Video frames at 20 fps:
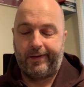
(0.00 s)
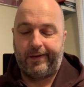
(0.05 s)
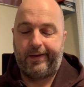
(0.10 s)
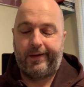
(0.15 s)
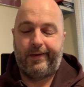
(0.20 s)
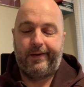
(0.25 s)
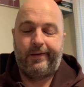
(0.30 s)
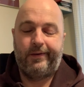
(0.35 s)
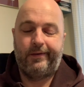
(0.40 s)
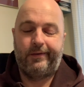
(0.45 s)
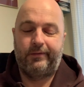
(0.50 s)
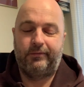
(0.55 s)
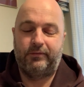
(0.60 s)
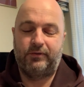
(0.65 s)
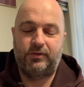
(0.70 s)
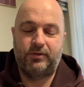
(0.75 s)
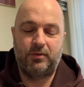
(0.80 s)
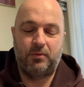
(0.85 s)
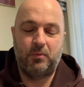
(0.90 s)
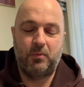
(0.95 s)
And
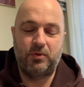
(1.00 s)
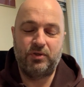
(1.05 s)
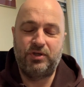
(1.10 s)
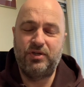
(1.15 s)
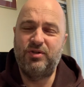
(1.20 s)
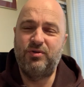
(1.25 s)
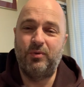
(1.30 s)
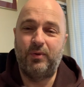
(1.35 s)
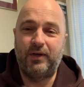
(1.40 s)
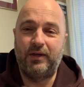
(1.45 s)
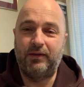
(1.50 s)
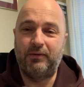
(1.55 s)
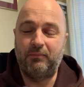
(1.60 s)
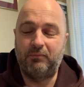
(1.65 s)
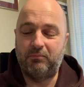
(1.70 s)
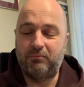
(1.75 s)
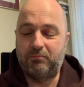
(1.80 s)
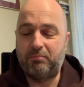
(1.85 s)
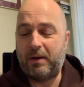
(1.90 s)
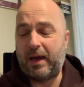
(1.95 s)
so where she's
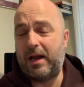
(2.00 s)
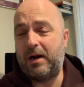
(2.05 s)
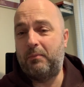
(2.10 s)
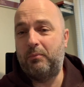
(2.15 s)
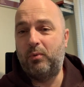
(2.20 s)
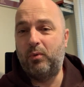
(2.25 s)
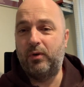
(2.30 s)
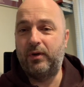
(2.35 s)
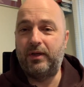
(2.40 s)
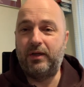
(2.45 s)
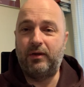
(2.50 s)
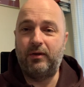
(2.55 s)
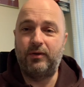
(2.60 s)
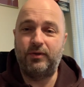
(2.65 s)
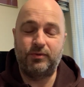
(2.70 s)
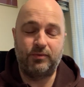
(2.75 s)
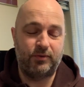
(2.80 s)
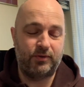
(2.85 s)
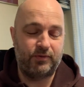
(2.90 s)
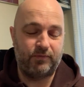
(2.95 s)
doing paddleboarding, all
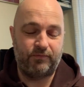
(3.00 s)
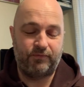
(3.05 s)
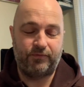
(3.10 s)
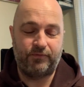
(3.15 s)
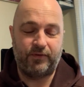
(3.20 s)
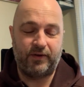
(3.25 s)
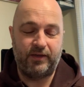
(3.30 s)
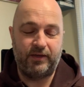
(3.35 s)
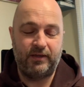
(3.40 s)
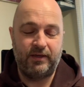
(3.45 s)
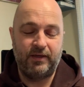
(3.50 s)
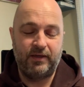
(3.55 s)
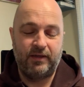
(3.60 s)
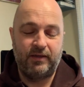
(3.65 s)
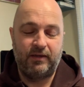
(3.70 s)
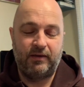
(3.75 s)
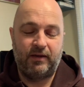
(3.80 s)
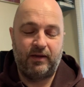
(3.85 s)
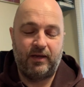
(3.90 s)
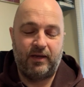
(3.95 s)
sorts of fun
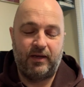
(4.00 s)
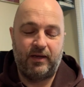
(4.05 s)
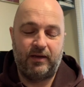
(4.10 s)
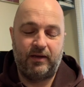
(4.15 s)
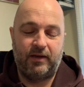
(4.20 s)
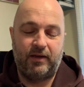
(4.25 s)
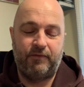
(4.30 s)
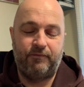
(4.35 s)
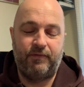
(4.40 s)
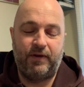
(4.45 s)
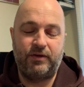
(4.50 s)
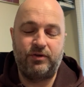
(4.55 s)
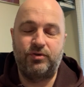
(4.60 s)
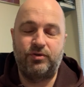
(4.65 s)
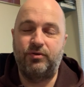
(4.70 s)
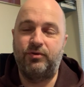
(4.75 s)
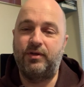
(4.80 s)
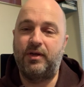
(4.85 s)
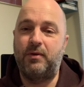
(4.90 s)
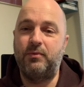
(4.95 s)

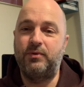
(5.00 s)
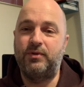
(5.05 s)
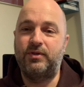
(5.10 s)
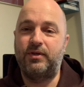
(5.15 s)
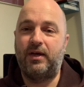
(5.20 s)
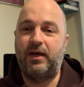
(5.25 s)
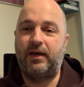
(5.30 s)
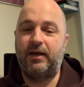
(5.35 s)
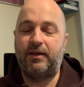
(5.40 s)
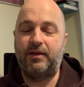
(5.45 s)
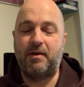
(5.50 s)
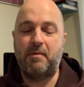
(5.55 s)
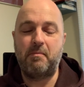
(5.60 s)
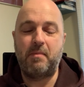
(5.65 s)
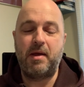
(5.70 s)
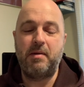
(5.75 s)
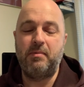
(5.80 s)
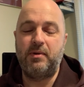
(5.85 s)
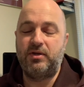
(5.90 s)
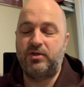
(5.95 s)
adventures outside.
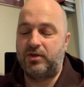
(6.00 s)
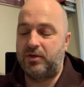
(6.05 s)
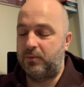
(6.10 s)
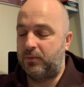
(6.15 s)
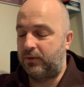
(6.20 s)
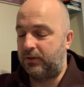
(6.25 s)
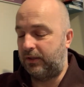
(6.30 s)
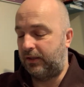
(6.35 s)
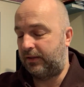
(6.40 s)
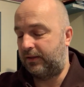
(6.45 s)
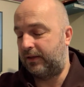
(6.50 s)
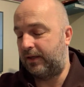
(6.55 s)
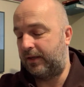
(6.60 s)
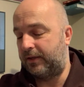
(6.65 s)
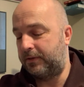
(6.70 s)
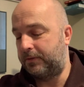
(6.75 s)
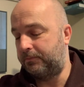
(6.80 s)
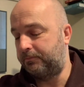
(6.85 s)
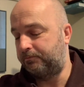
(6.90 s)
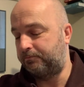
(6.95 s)
Maybe she would like that.
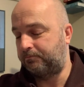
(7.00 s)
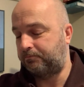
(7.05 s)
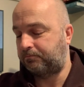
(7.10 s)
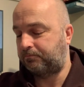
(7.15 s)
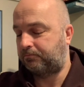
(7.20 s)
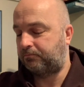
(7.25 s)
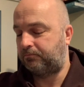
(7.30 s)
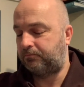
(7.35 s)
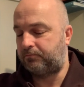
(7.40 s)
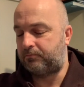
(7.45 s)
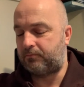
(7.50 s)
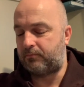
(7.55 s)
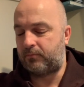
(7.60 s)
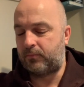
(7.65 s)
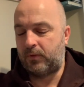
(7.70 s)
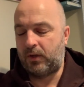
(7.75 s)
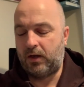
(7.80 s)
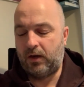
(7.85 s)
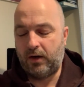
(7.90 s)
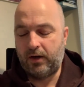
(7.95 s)

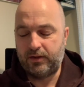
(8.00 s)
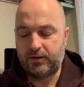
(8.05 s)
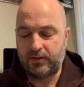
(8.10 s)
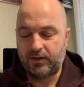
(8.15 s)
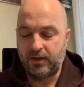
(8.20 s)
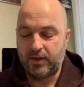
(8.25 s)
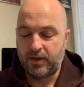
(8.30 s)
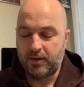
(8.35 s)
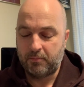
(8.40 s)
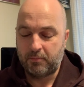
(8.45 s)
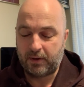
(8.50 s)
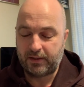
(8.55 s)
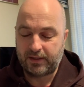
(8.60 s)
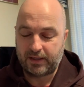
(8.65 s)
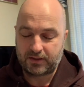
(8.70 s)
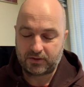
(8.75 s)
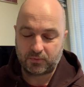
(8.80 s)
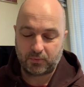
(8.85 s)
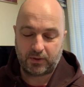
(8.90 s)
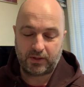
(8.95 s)
All right, my
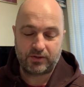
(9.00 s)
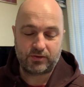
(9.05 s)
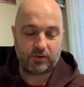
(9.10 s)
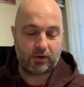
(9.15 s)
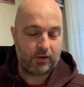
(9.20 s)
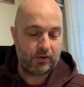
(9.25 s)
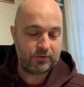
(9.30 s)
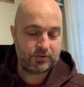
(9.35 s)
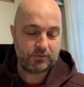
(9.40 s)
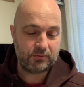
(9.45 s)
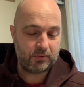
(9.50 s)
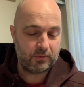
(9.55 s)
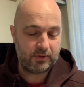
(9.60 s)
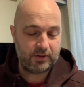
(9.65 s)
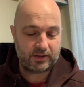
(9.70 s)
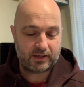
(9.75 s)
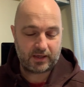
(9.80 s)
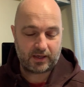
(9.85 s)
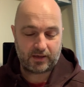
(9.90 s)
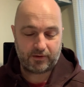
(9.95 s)
next one is also going to
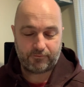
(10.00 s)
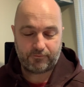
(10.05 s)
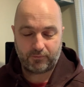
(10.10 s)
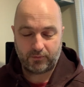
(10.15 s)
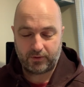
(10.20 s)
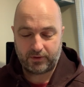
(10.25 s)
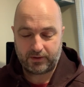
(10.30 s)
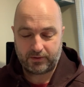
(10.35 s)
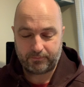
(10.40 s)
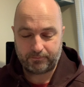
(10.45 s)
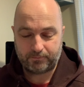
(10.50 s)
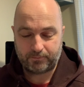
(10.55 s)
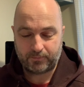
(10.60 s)
California,